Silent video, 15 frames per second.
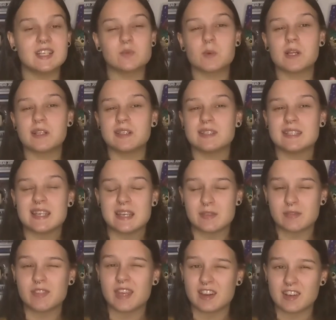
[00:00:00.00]
As well as
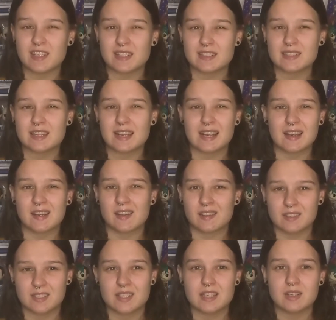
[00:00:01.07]
if there is like
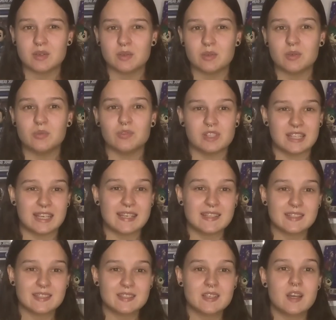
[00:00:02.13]
another single
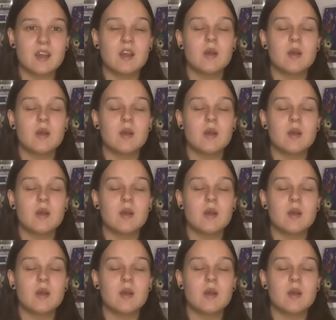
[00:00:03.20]
release